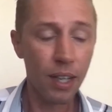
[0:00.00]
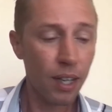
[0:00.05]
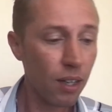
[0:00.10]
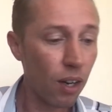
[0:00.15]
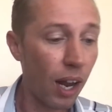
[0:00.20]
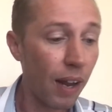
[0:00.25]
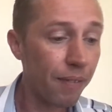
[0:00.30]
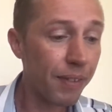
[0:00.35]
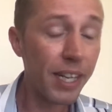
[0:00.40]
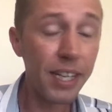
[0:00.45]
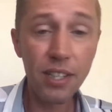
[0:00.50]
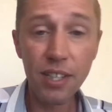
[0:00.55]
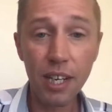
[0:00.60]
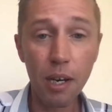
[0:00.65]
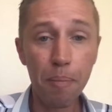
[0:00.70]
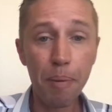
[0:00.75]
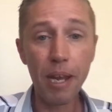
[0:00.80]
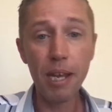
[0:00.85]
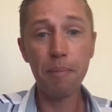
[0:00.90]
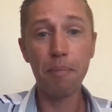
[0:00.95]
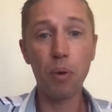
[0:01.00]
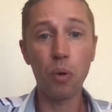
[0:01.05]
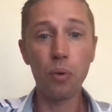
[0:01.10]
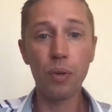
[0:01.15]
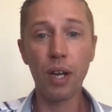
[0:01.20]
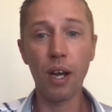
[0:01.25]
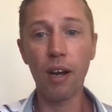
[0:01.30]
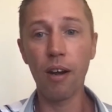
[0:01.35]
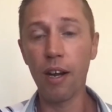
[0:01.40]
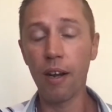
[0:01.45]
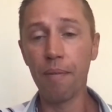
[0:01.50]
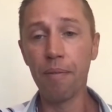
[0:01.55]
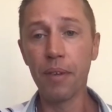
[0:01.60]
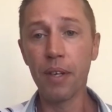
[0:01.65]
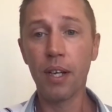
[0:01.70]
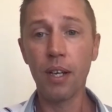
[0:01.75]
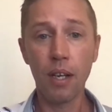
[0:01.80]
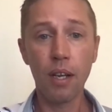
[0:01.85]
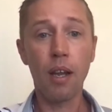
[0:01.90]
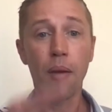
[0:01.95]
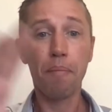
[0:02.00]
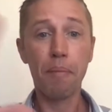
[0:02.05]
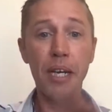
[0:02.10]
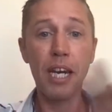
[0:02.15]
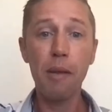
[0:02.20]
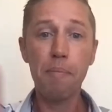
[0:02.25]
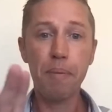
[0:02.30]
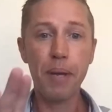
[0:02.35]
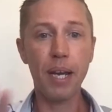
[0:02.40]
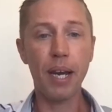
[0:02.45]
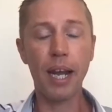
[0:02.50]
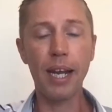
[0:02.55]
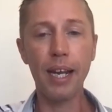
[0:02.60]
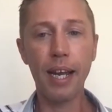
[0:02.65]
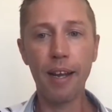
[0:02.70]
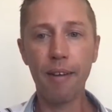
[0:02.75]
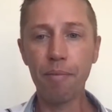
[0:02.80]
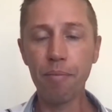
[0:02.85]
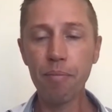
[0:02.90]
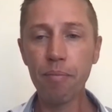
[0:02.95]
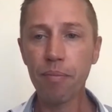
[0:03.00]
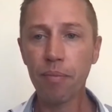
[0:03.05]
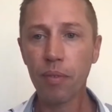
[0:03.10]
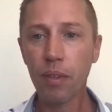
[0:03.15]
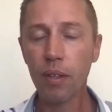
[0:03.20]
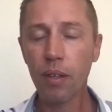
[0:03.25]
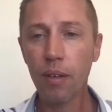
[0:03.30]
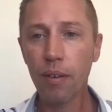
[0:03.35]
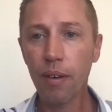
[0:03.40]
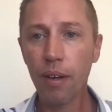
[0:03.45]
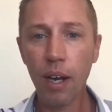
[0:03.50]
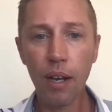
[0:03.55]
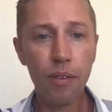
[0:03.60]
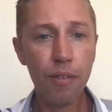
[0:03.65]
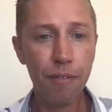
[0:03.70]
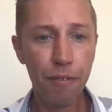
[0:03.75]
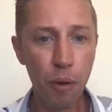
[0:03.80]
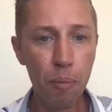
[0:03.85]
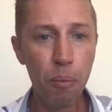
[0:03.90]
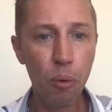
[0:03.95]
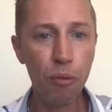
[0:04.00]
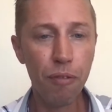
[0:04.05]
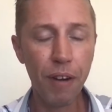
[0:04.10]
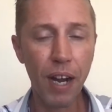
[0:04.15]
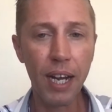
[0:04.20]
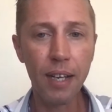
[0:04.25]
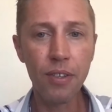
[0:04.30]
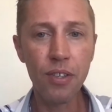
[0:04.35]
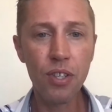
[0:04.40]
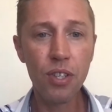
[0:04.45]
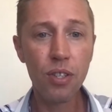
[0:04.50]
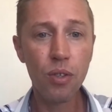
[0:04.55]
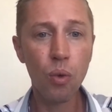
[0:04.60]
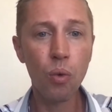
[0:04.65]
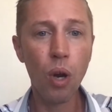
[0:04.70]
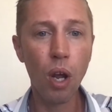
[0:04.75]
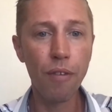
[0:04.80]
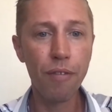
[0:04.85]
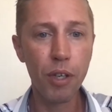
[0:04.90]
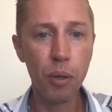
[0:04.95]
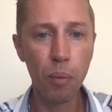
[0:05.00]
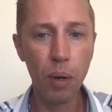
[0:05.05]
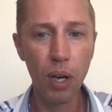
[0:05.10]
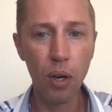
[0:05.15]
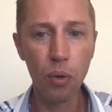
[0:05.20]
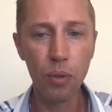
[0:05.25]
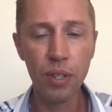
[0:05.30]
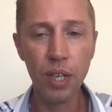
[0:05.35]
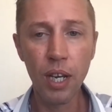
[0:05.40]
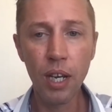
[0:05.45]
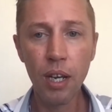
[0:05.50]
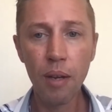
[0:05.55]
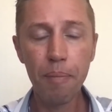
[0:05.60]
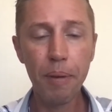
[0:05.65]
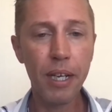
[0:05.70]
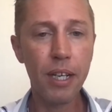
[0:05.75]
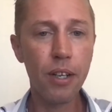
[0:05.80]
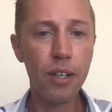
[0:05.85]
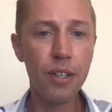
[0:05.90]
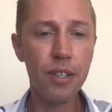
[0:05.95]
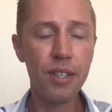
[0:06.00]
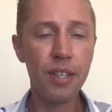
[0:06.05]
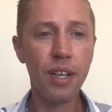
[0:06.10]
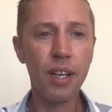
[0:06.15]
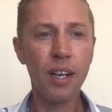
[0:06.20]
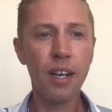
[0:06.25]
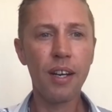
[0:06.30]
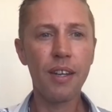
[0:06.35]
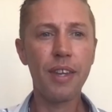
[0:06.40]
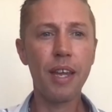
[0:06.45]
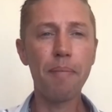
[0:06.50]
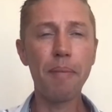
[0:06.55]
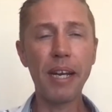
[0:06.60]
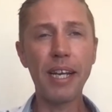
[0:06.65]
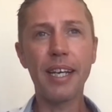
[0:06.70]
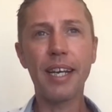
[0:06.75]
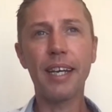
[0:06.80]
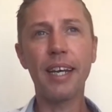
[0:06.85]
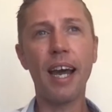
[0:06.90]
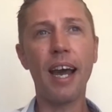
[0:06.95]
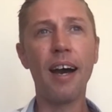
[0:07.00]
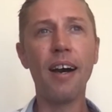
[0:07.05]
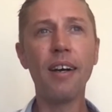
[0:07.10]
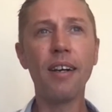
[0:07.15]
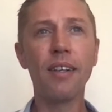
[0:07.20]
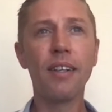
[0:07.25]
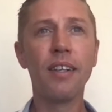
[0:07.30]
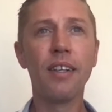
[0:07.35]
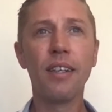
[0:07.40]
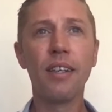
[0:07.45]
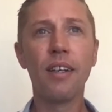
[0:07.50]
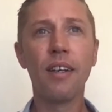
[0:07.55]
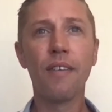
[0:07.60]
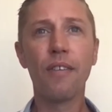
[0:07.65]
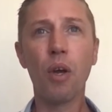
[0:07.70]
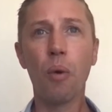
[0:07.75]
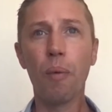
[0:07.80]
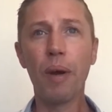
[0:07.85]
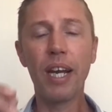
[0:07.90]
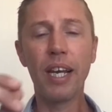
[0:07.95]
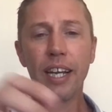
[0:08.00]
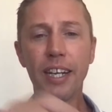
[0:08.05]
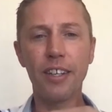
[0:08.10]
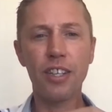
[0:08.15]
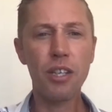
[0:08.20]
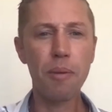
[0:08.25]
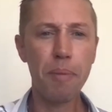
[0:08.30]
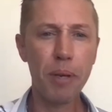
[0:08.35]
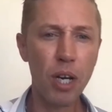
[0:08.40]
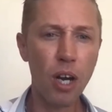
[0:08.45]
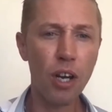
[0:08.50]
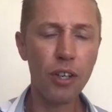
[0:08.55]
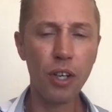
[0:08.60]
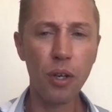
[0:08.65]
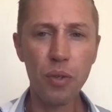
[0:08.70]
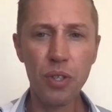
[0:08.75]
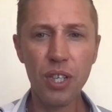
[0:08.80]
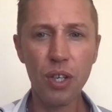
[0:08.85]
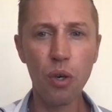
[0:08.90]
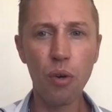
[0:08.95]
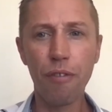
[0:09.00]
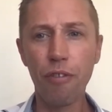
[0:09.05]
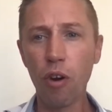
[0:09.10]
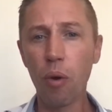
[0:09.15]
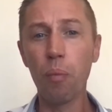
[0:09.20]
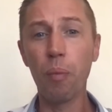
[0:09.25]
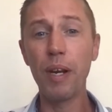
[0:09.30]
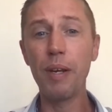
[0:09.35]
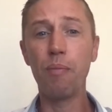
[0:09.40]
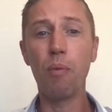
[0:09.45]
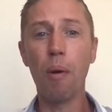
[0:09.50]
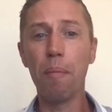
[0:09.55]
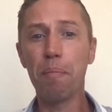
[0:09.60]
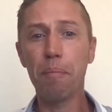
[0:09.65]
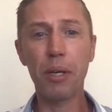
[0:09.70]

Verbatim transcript: Like, these are the people that are manipulating football fans all over the world, because they're making out that we're linked to Bernardo Silva and we want